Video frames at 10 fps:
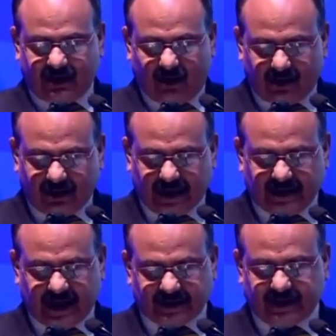
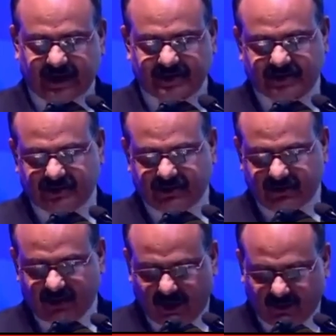online as well as
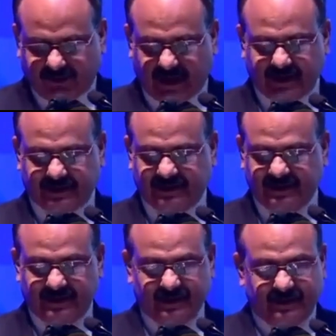offline.
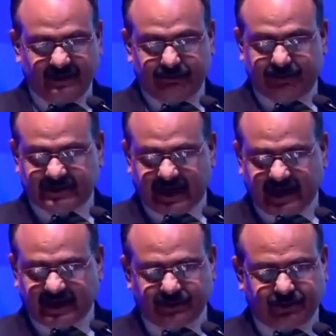
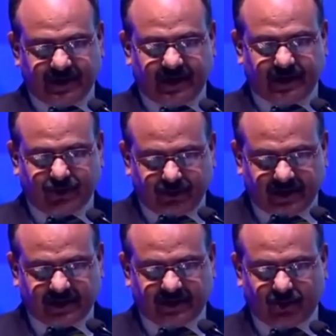Besides being a
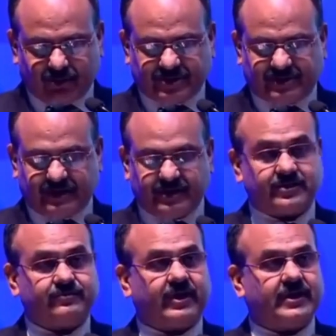unique, robust
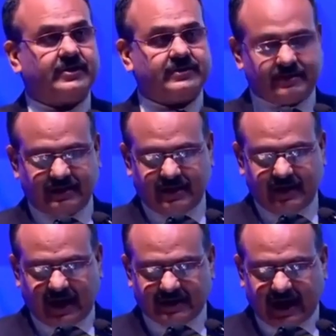identifier,
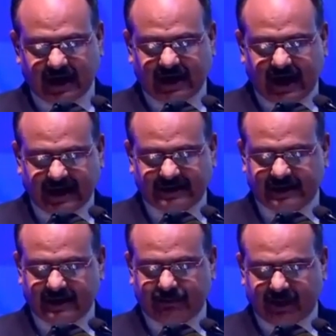Aadhaar acts
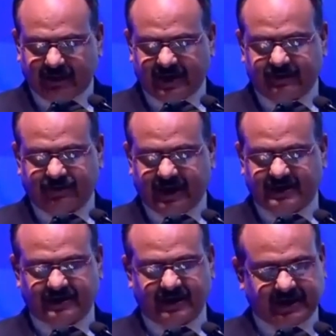as a permanent
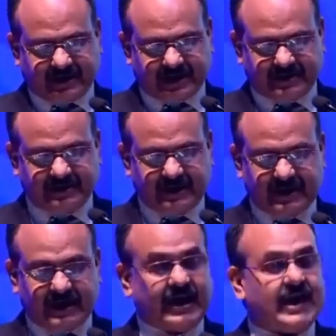financial address
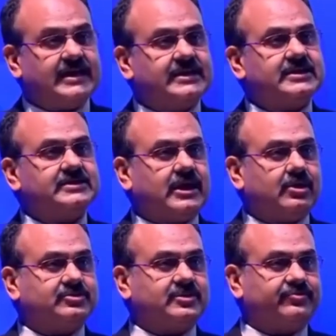and is
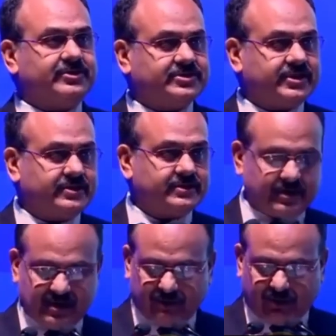now sufficient
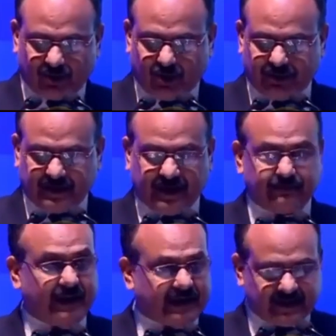for opening a
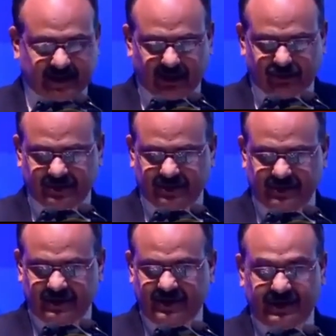bank account
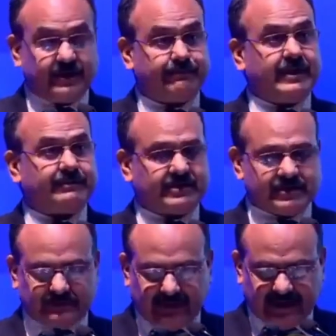in a
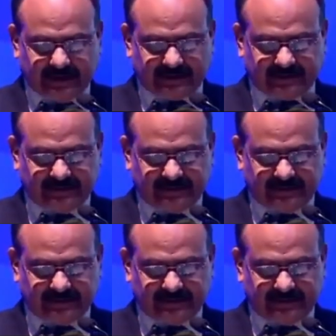paperless manner.